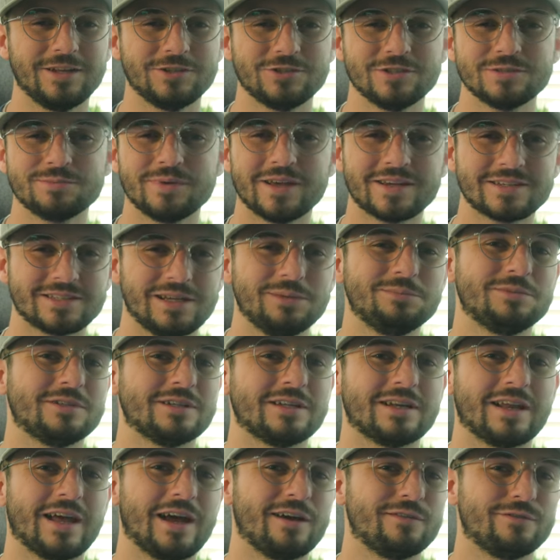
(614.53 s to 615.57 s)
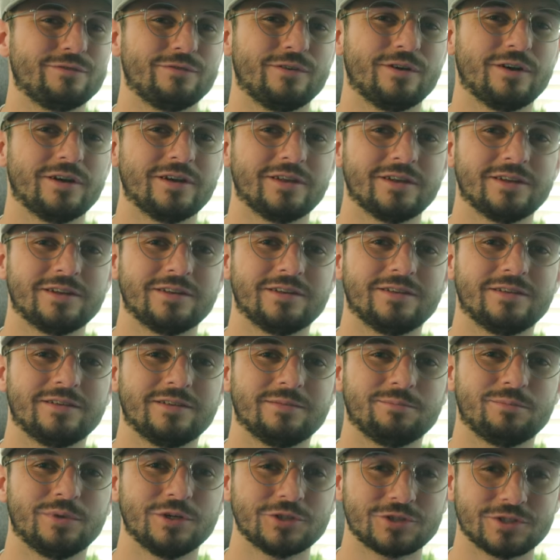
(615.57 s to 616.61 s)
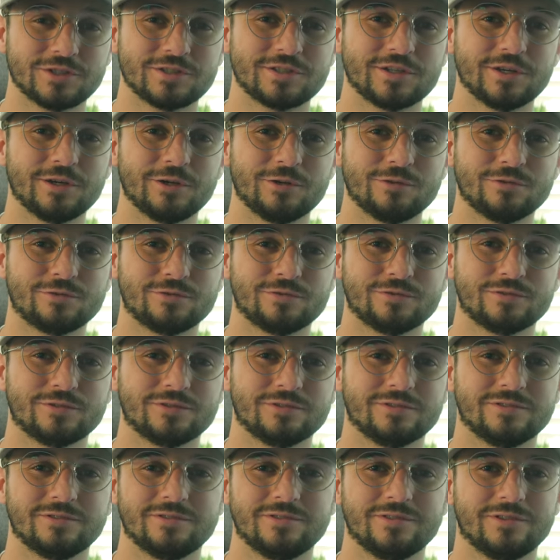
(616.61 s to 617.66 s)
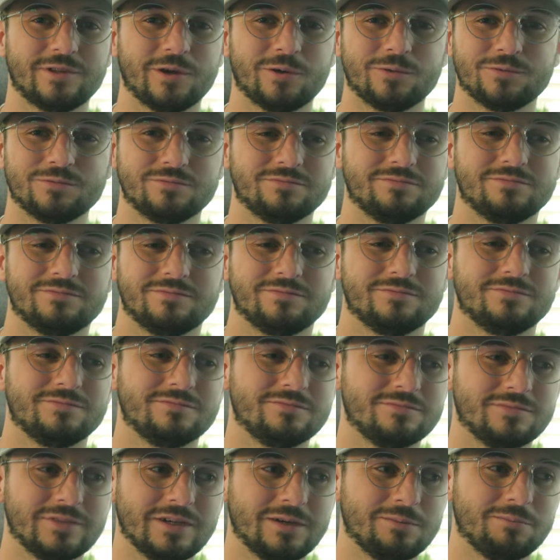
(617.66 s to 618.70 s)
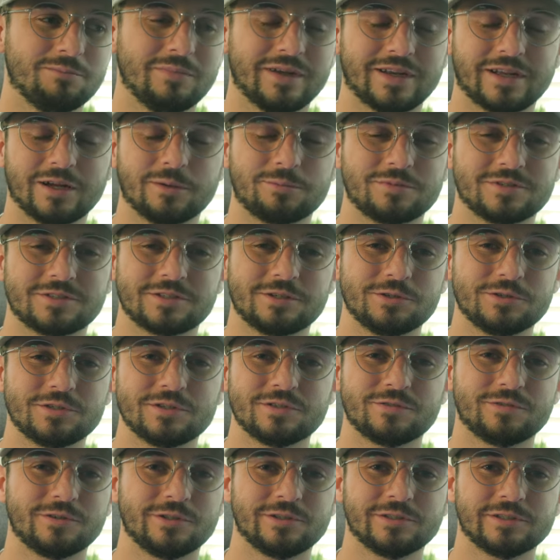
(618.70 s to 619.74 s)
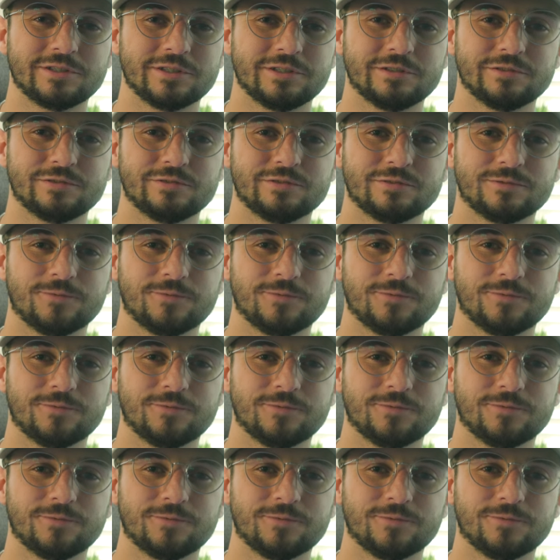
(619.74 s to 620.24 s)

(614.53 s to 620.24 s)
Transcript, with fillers: just make something, have fun, push yourself, don't making up excuses for yourself.